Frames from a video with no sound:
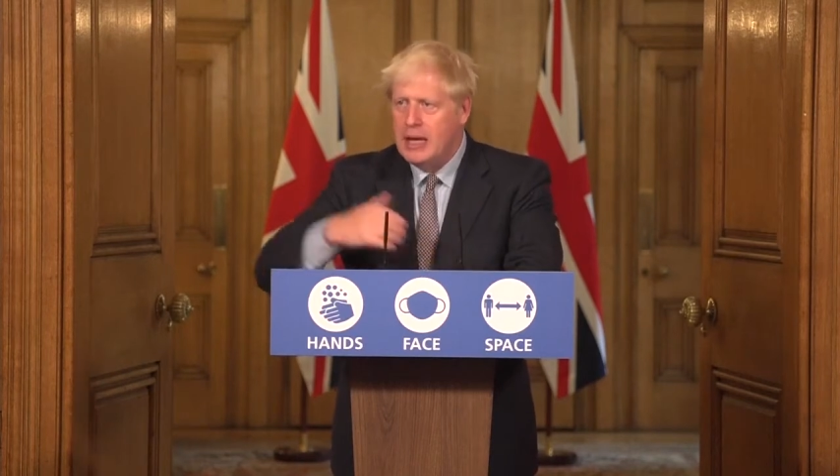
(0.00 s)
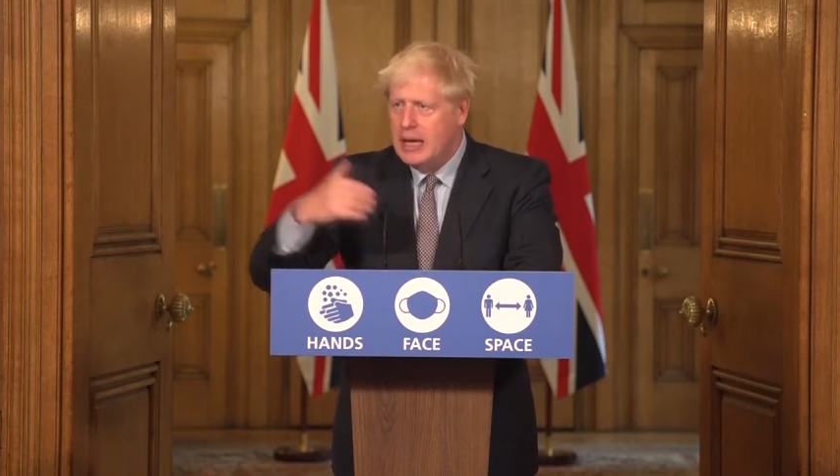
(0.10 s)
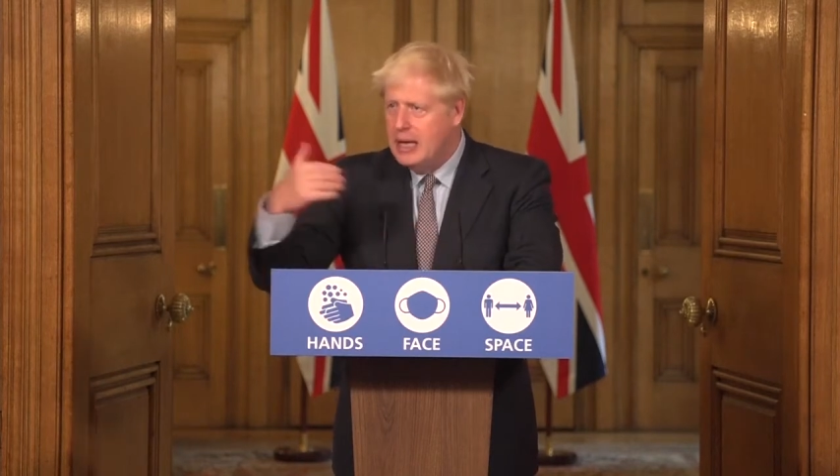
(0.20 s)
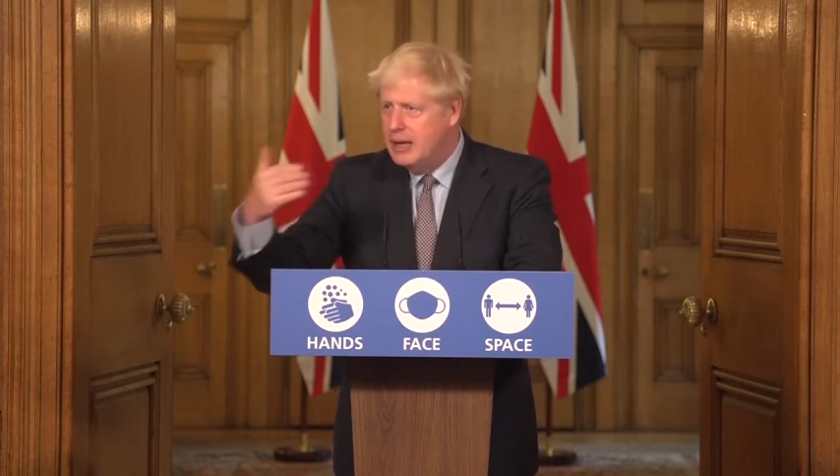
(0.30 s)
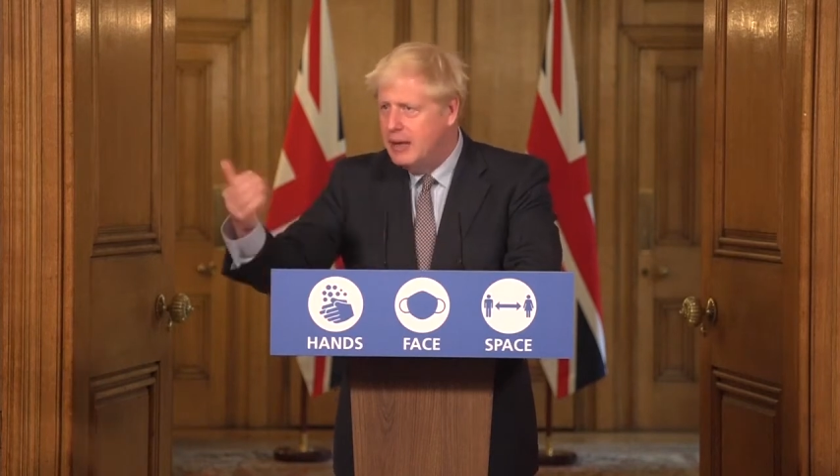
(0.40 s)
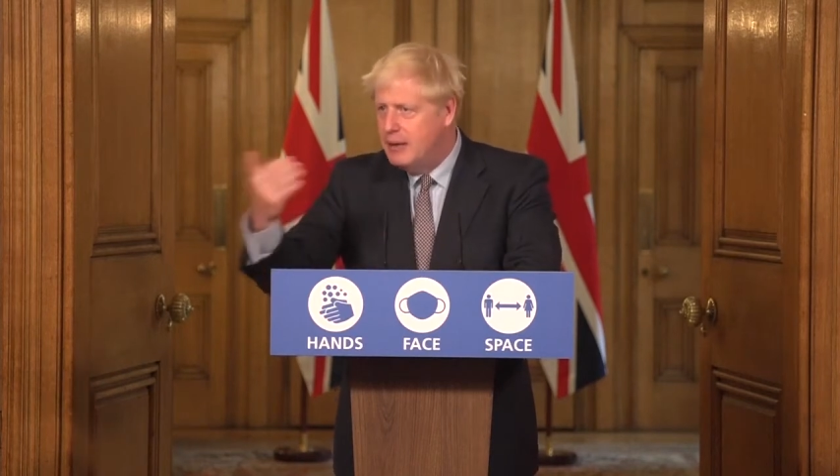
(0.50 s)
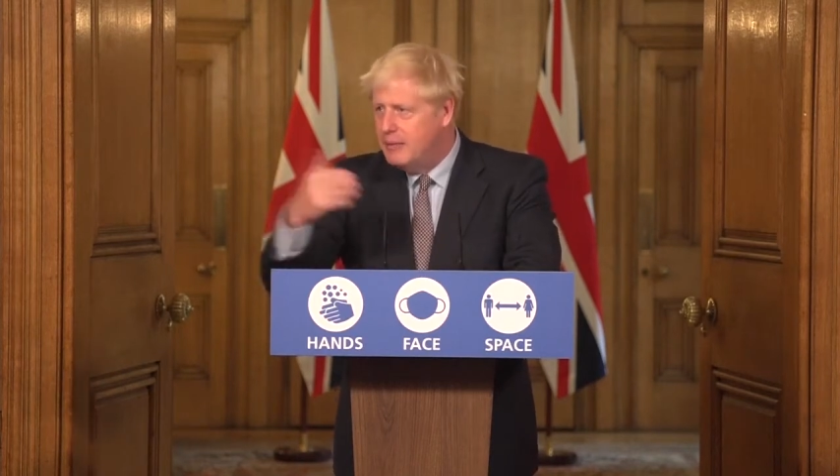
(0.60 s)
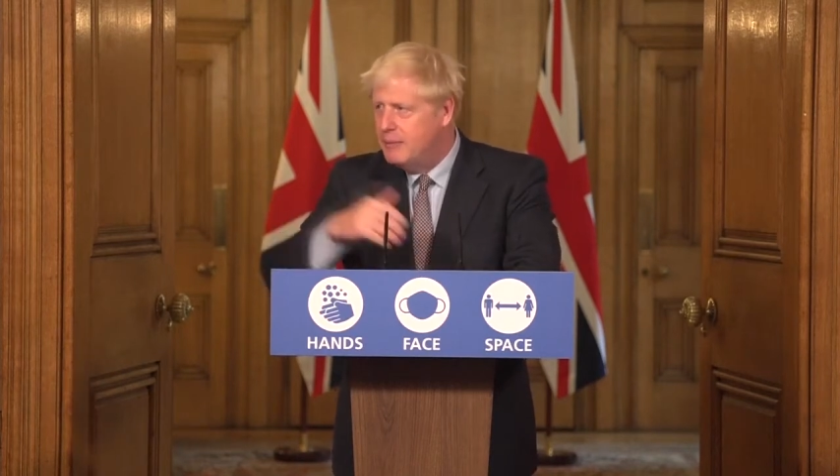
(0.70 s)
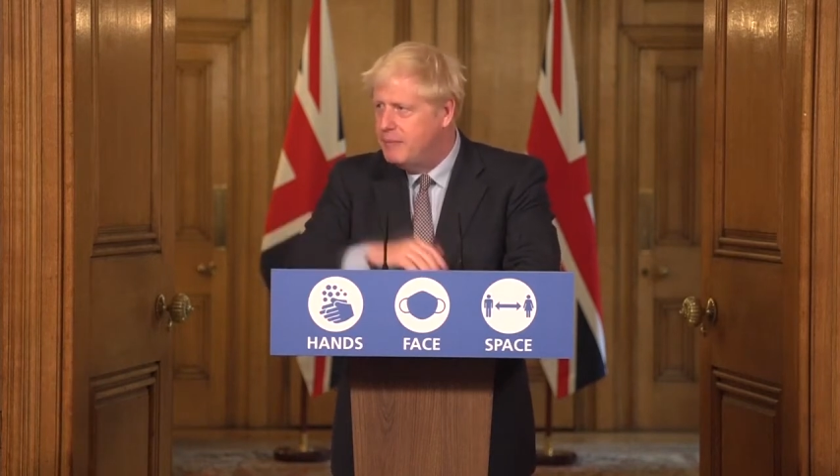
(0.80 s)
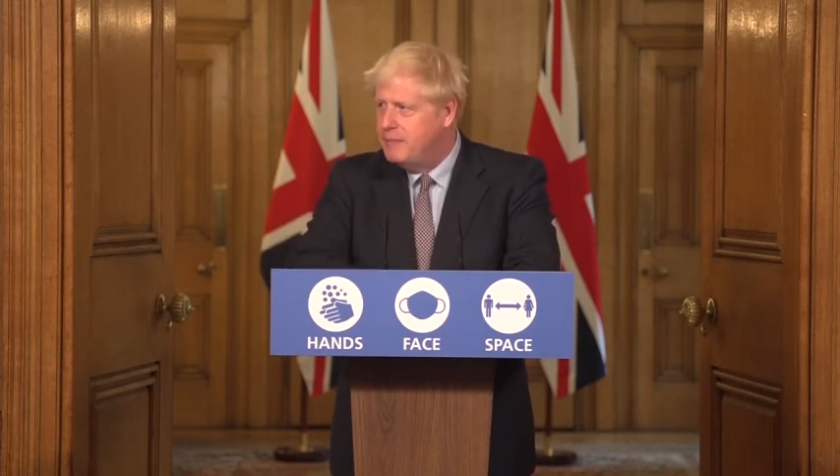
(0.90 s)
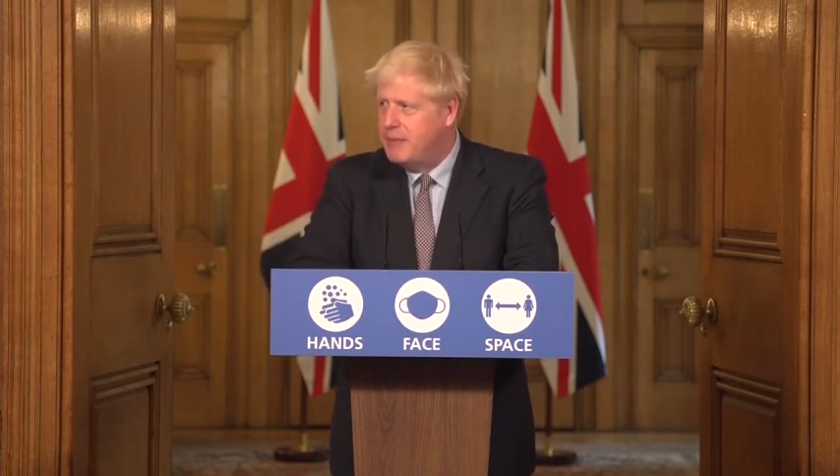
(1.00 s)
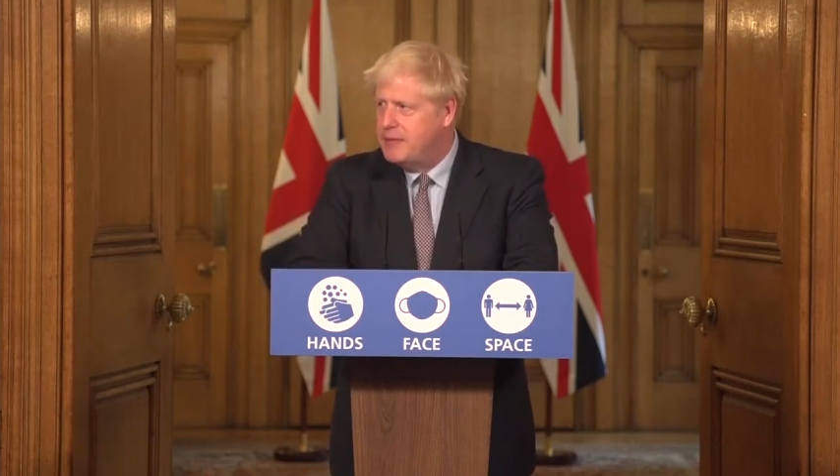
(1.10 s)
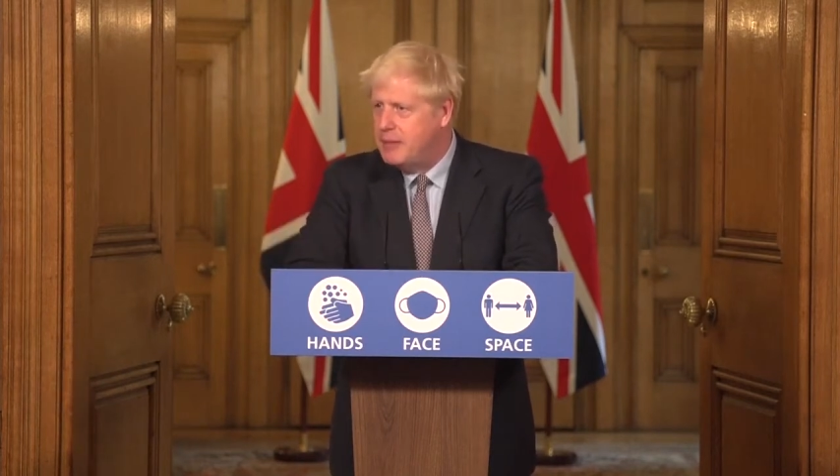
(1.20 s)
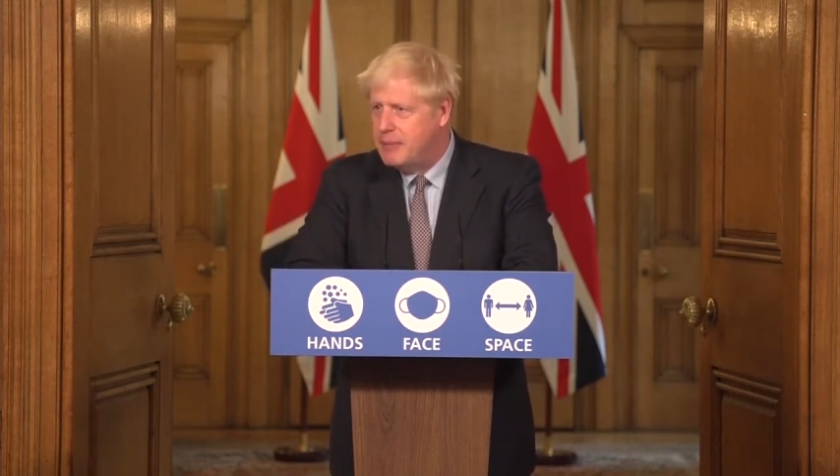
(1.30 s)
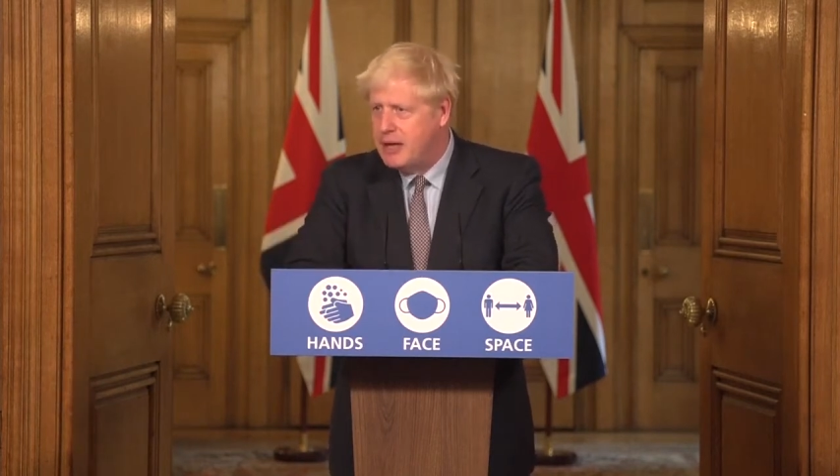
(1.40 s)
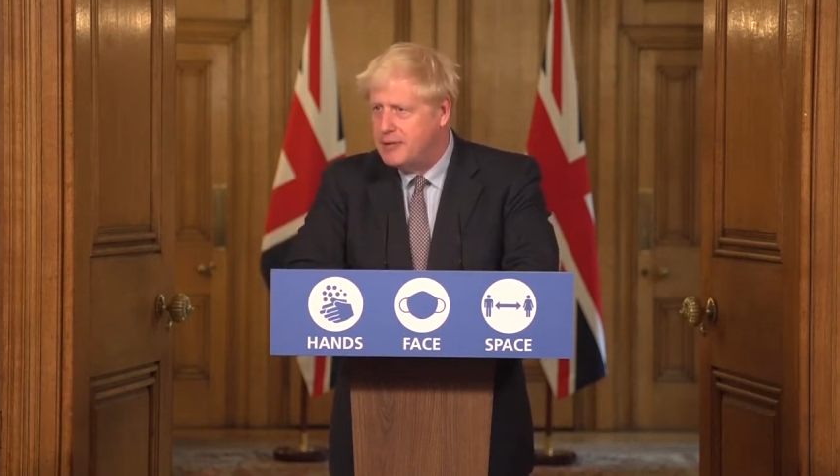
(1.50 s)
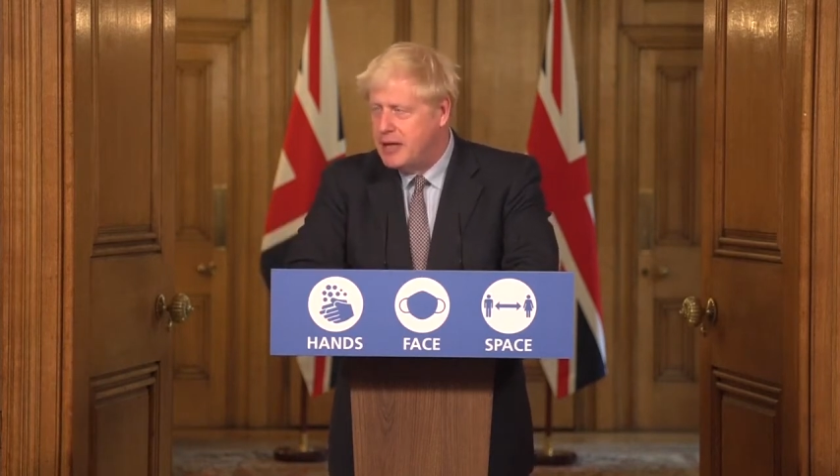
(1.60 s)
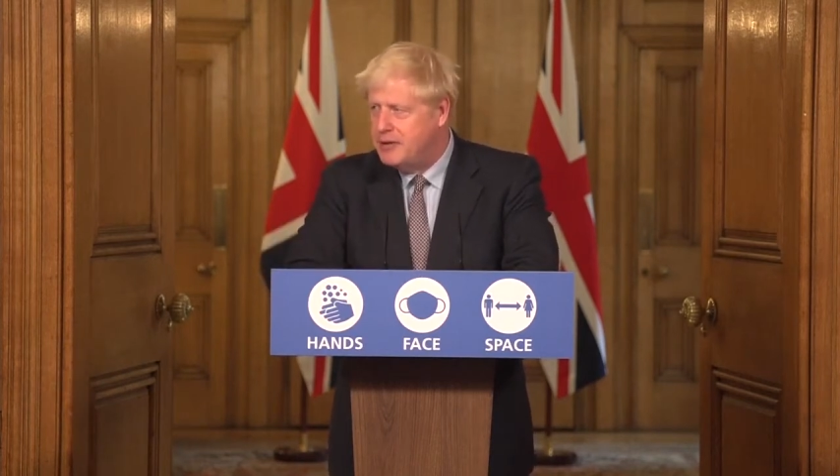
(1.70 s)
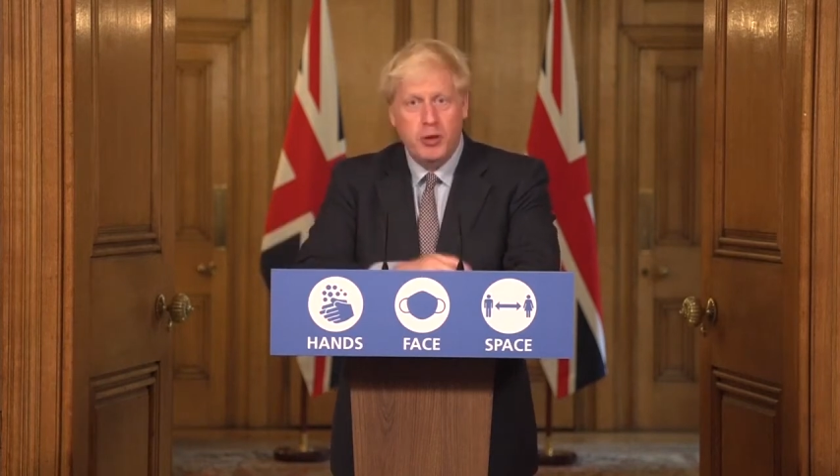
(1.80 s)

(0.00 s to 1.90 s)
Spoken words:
15 minutes later,